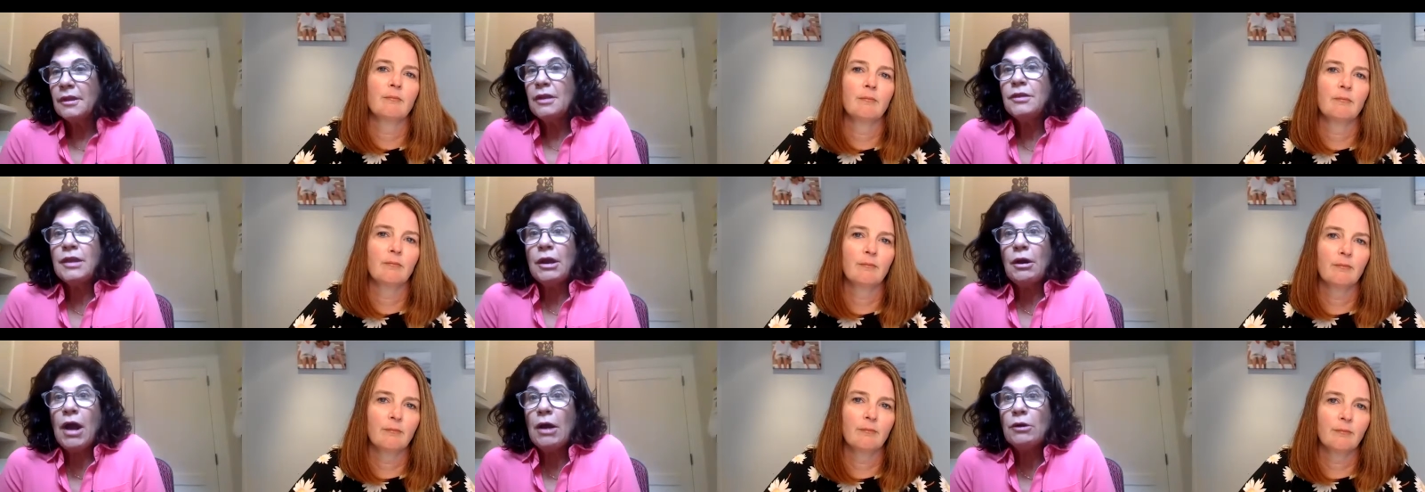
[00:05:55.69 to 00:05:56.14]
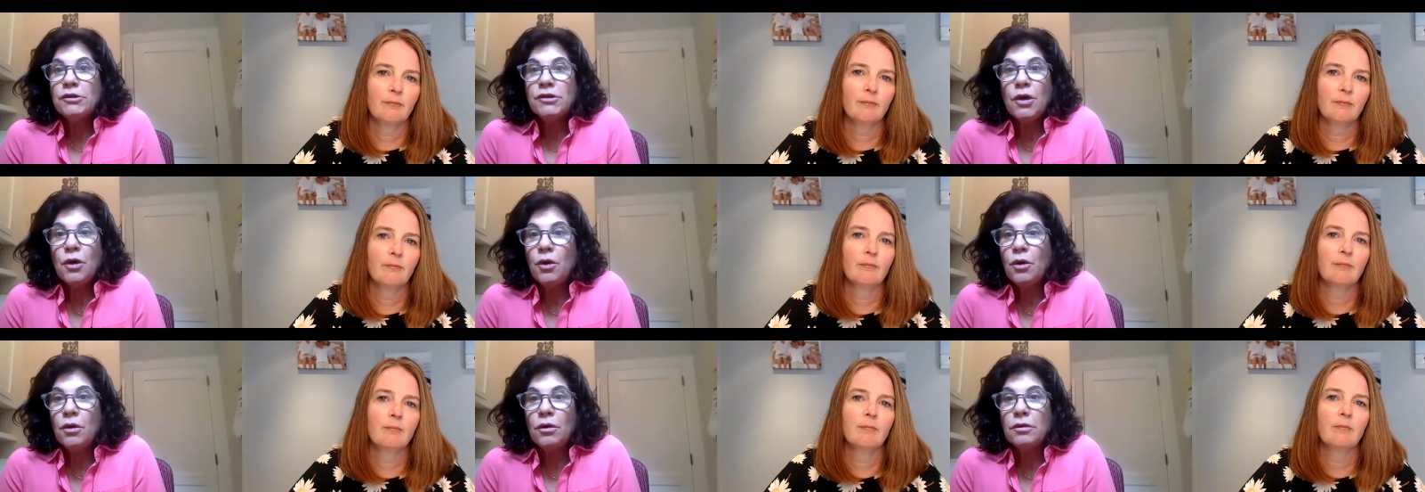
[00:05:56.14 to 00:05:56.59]
Speaker 1: their
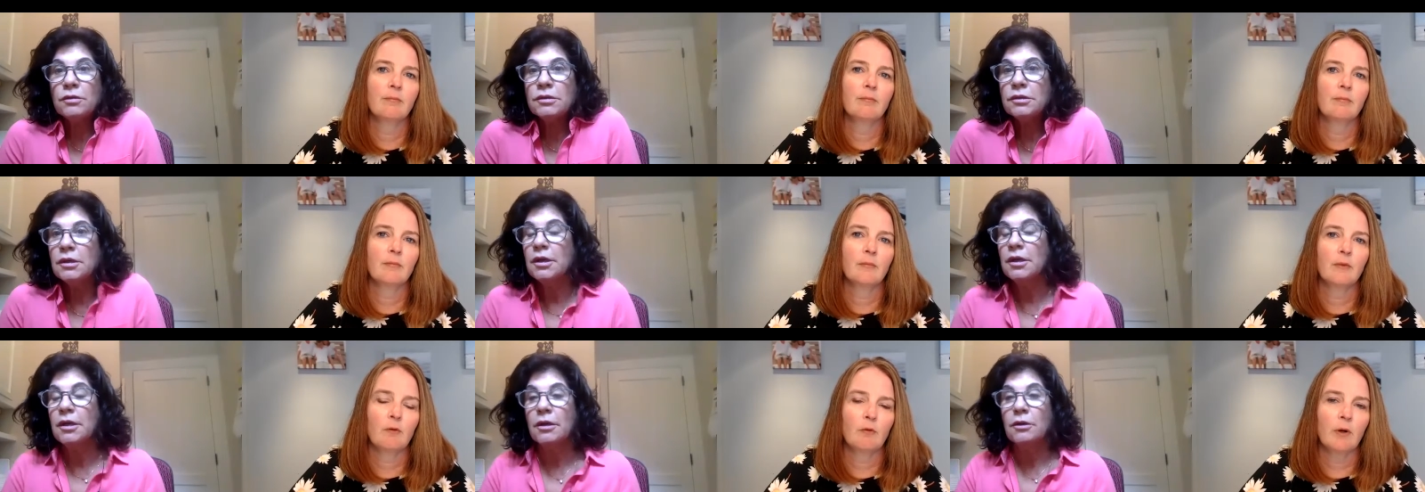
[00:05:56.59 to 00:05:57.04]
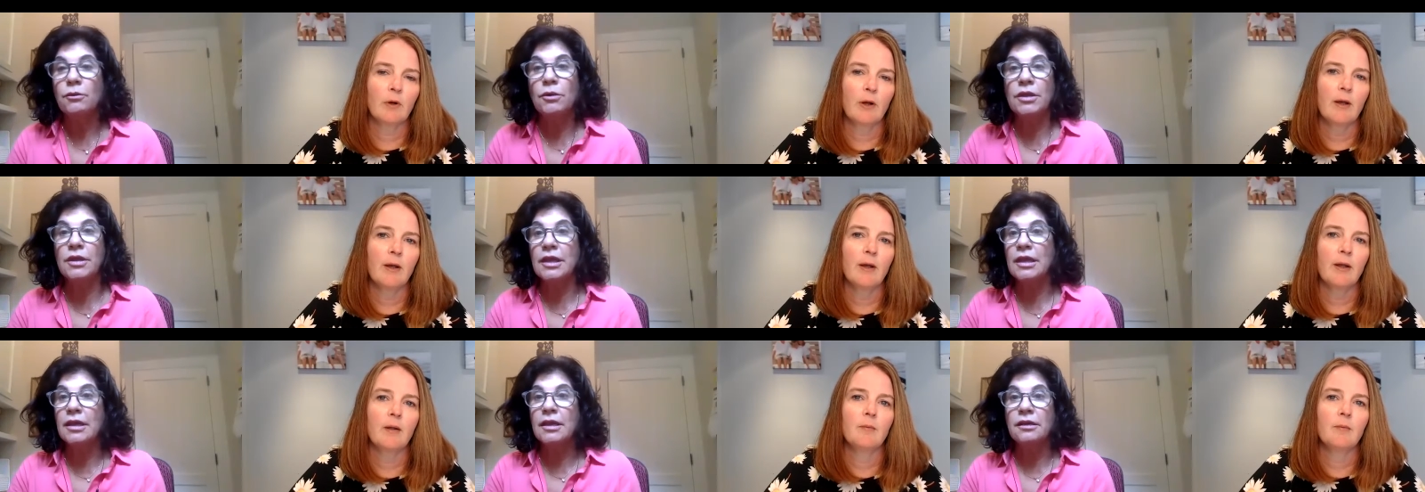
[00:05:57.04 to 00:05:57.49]
household right.
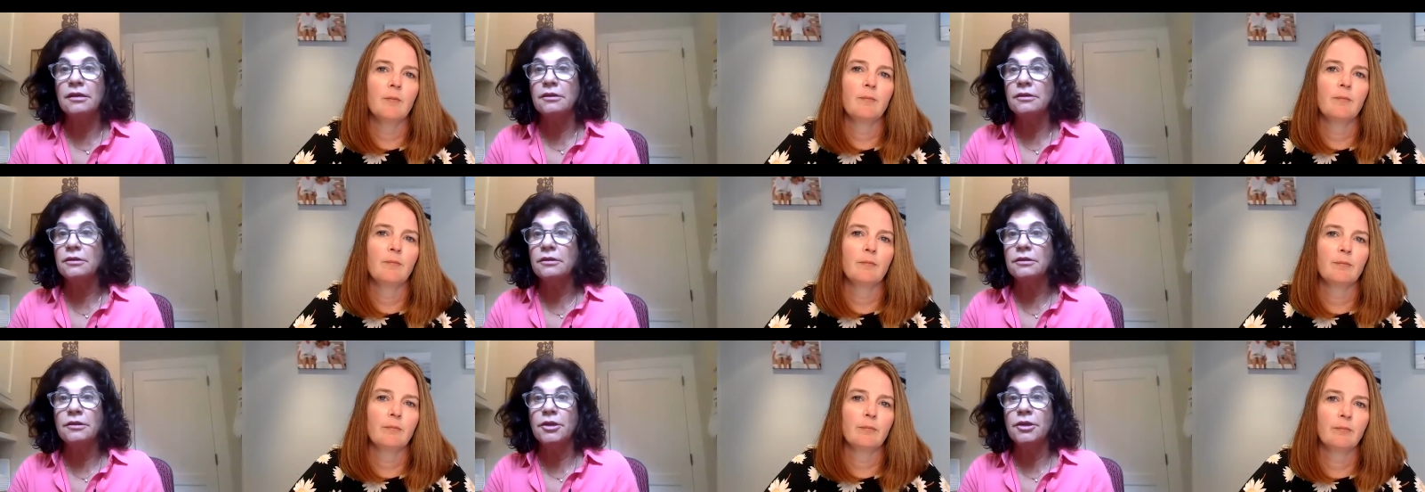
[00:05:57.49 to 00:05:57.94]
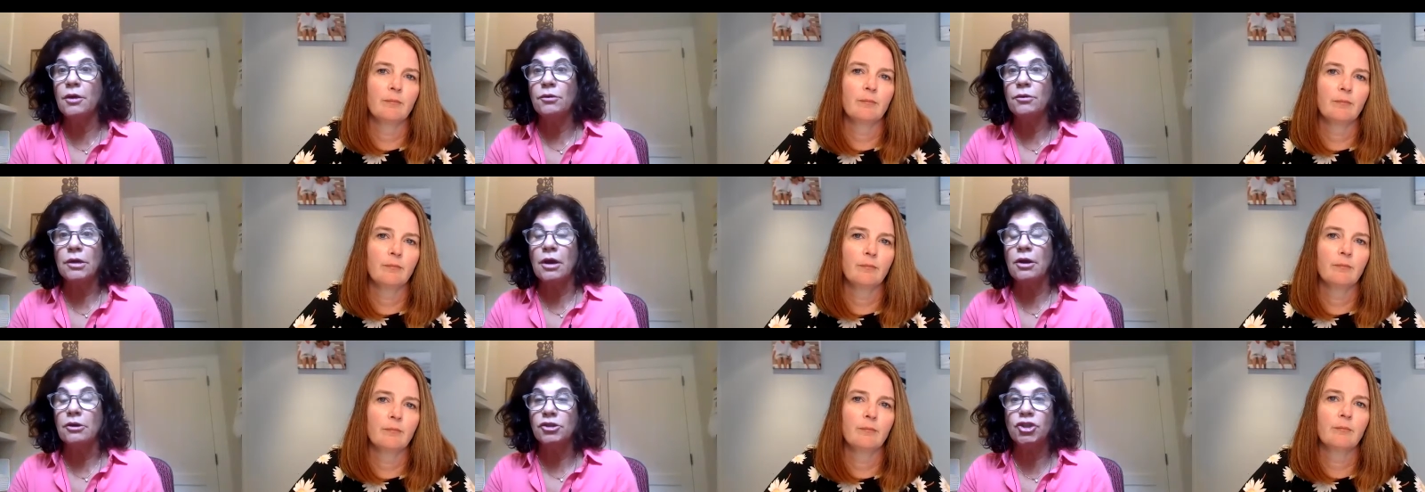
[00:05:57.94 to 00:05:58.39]
within you
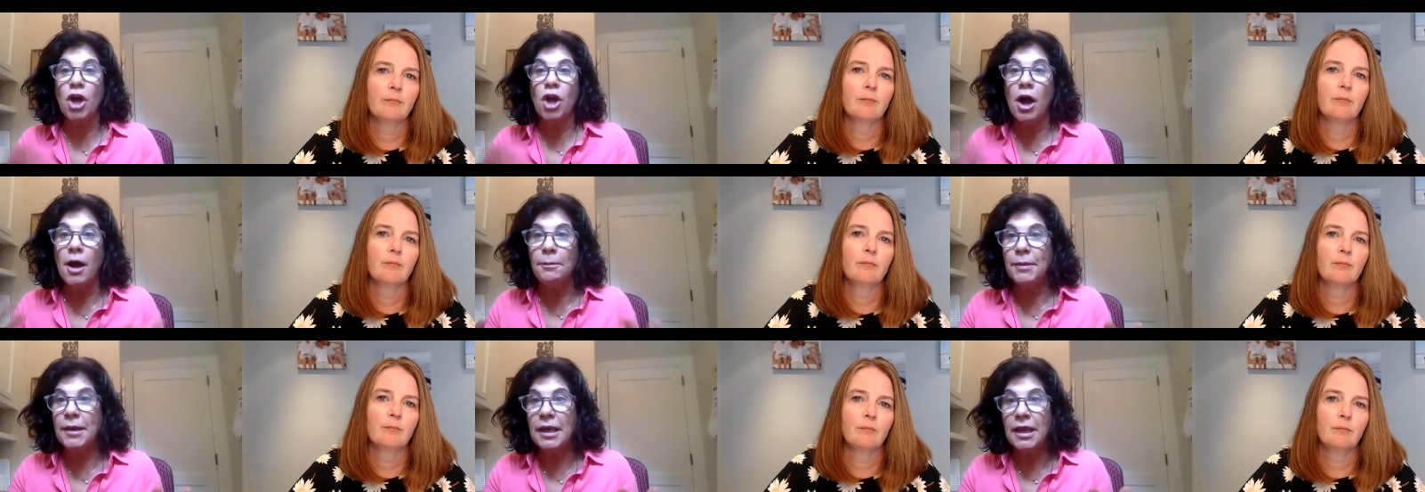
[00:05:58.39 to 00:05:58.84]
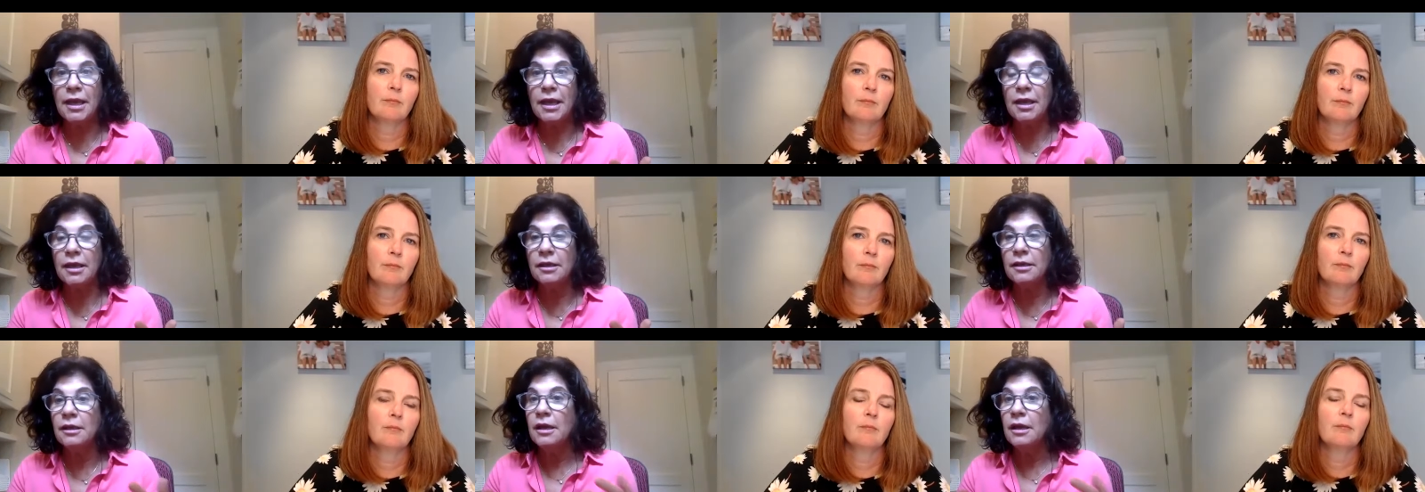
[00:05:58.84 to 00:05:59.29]
know our
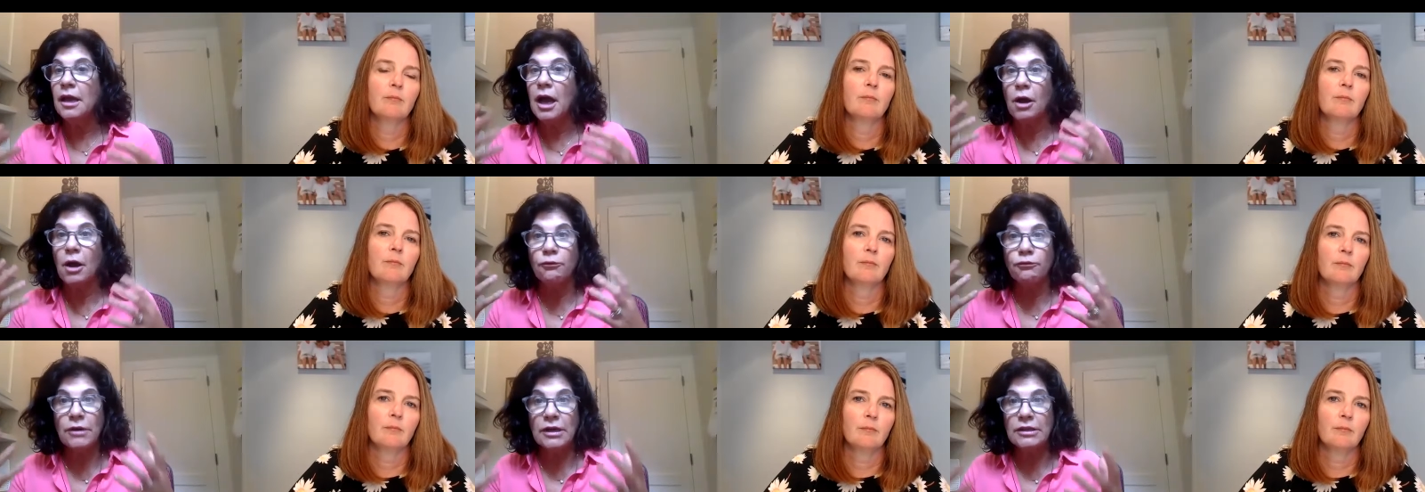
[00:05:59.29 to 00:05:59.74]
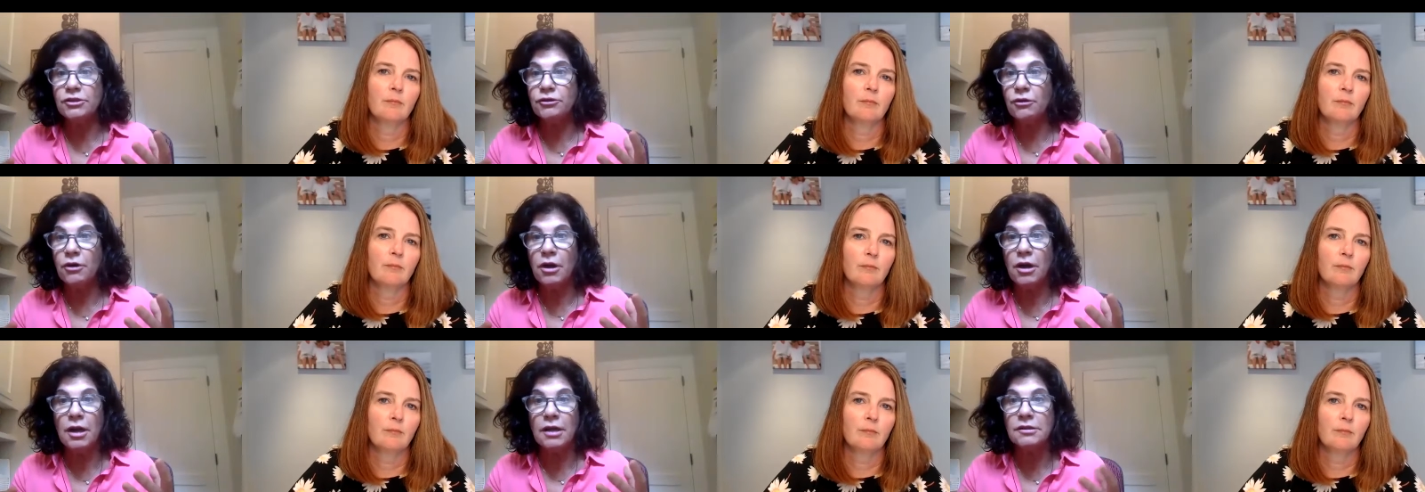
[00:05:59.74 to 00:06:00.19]
shopping our
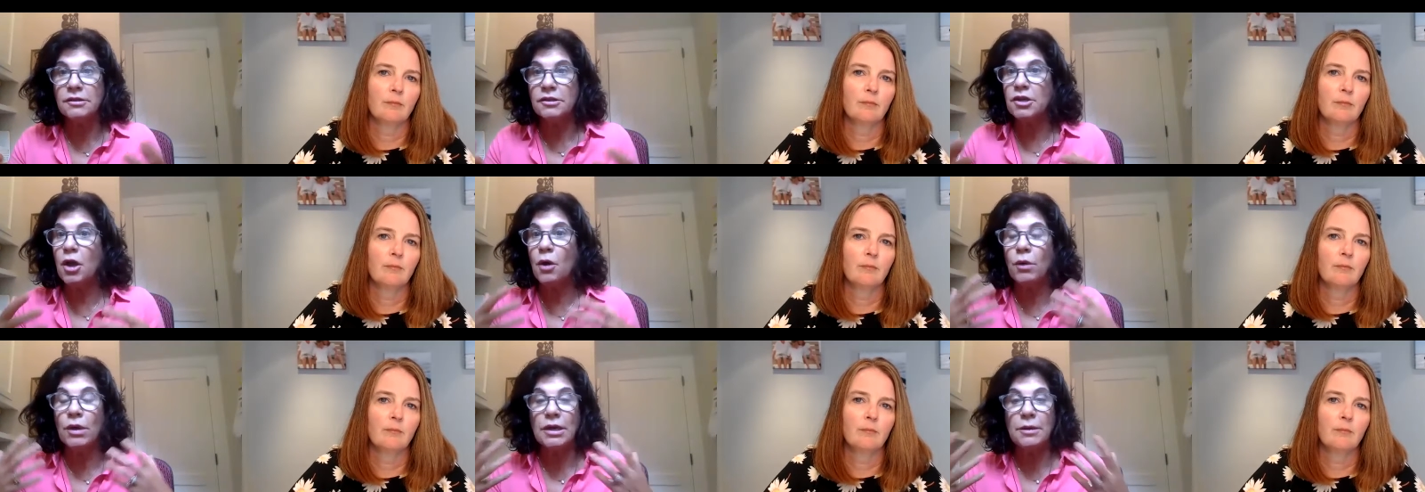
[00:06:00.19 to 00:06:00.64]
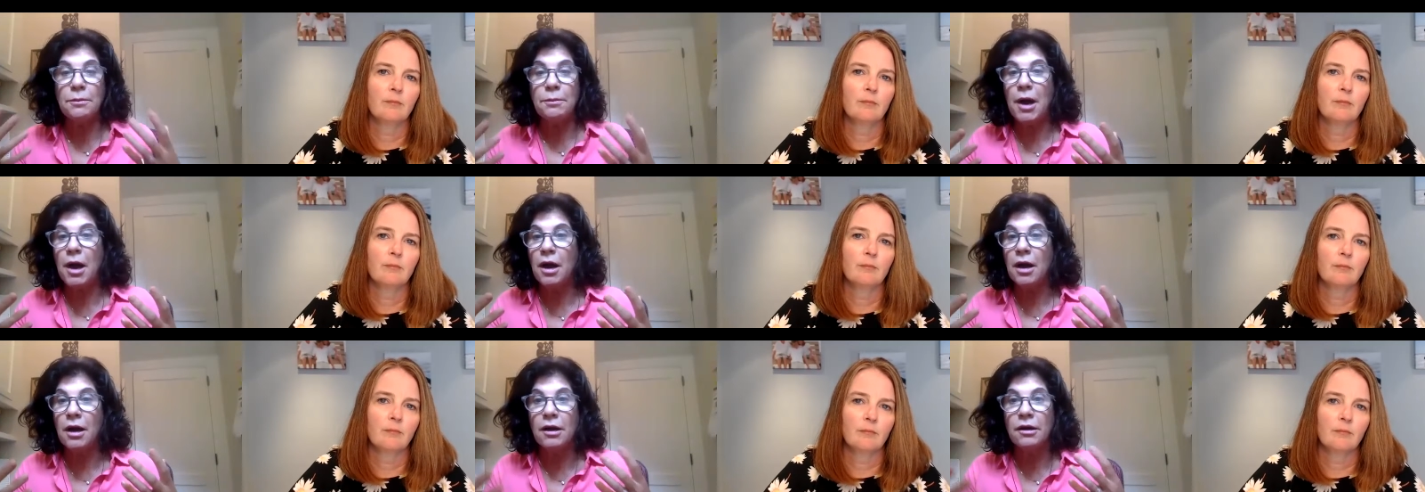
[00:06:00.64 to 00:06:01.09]
restaurants going to
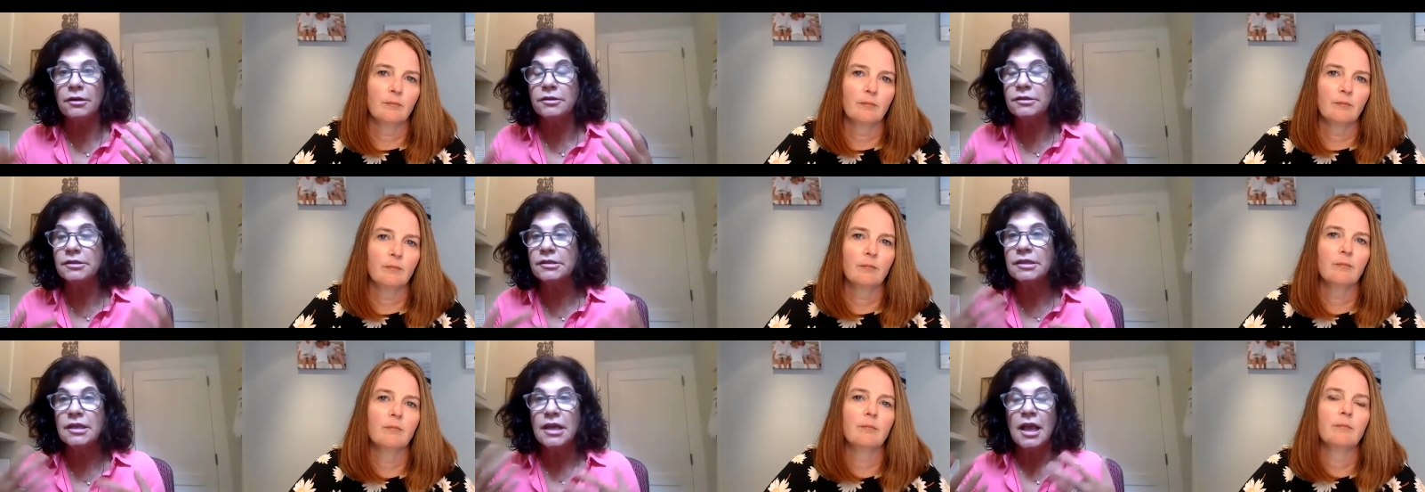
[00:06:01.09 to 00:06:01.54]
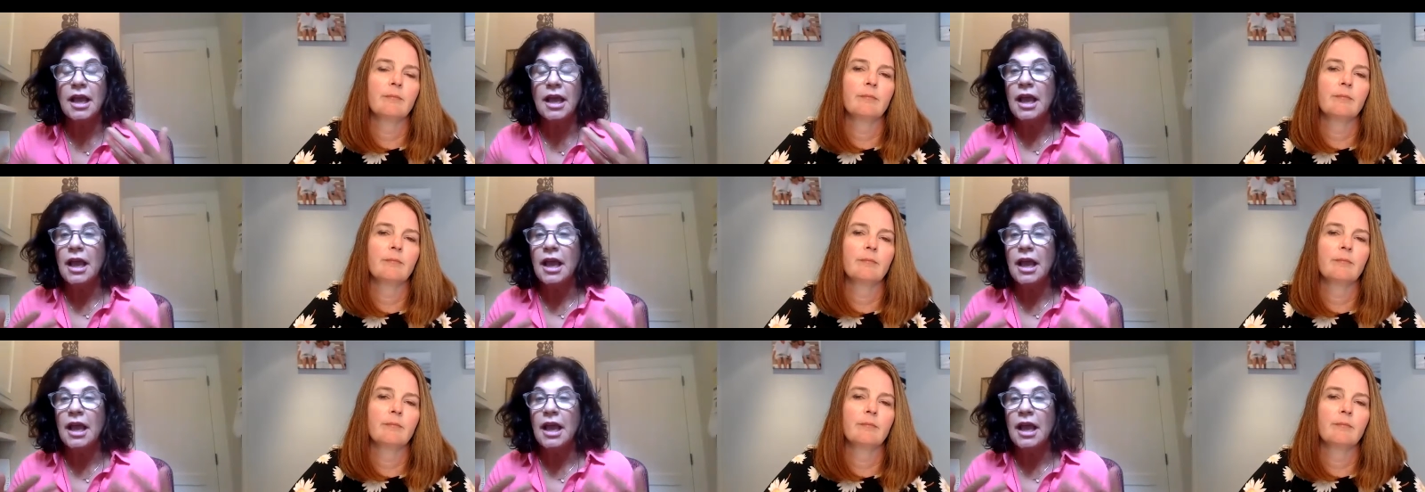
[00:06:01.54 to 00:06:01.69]
bars